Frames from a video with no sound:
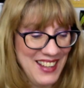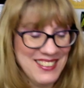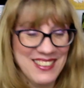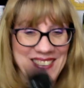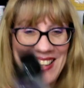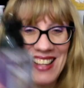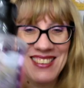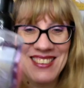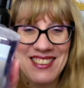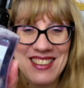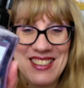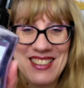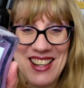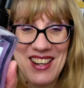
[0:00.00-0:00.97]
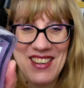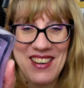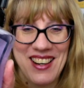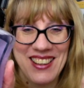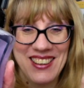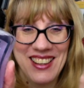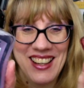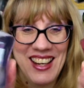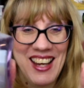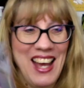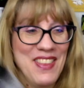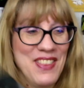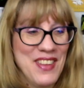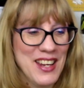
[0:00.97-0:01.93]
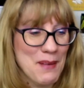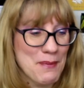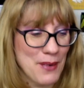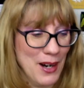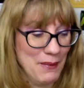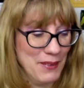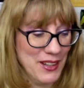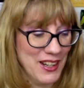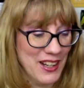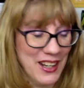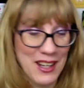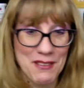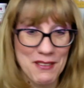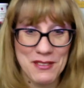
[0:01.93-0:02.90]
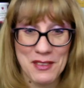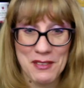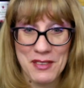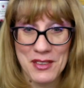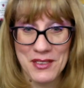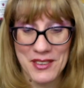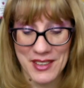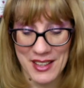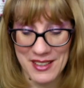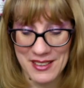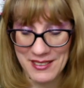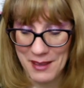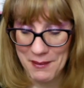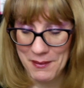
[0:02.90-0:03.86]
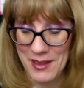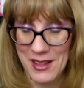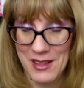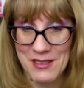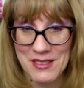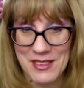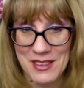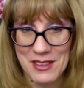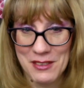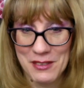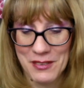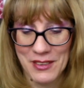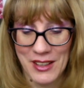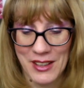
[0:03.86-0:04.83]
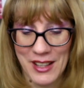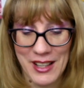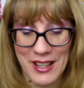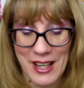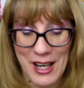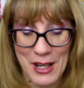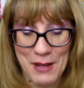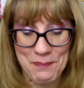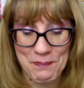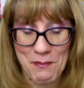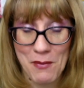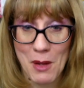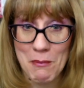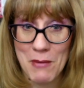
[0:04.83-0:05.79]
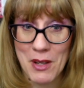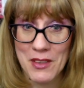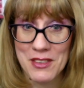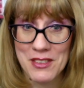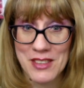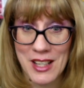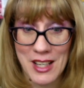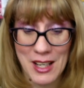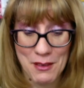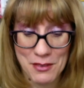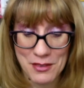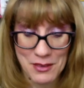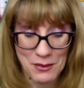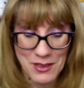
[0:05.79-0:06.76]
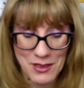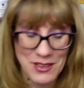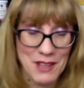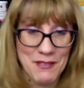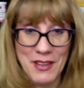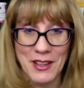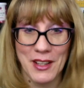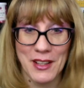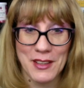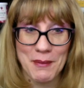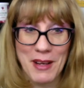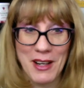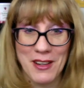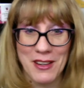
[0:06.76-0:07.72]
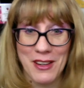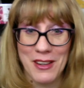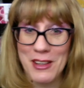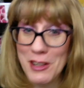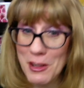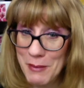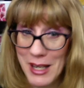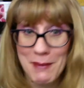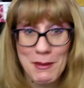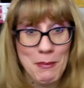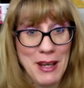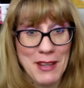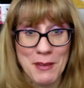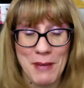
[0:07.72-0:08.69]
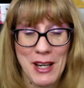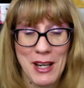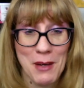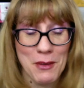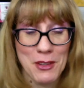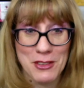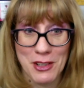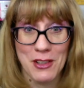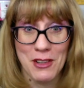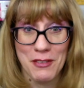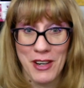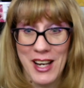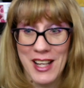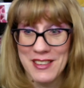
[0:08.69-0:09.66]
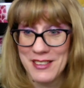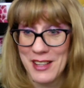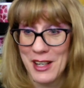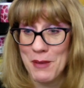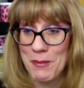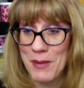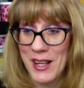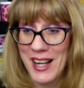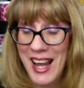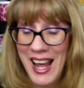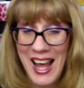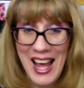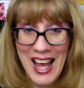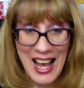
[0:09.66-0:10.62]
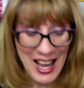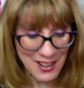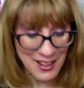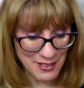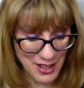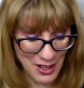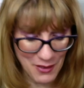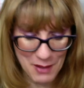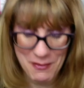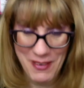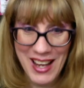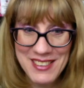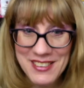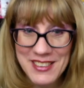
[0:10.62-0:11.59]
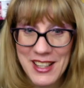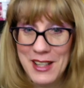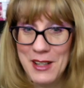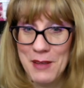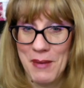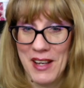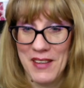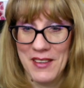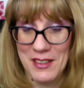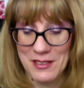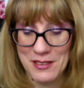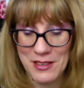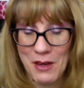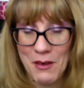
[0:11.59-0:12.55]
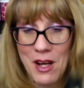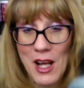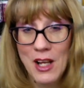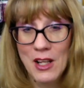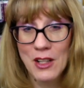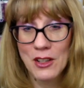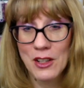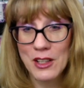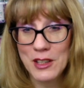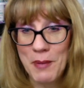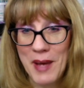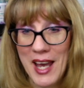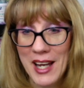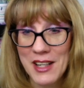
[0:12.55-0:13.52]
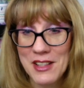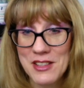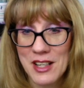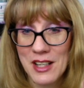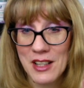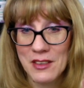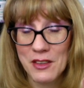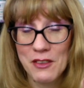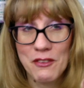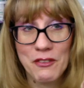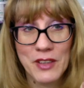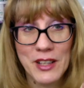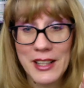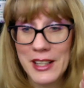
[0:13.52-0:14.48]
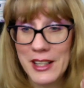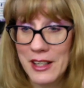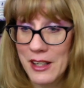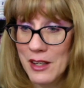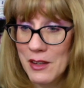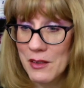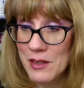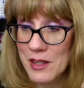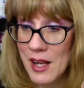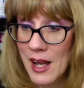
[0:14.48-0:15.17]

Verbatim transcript: That's the joke. Like, I think I'm probably going to gift a few of these. I'm going to use these for, like, Mother's Day gifts. We'll see if I like them. I don't know. You know me. I'm a Bath & Body Works girl for hand soap, but I don't know. I'm fascinated by these. So look at the packaging. They're really cute.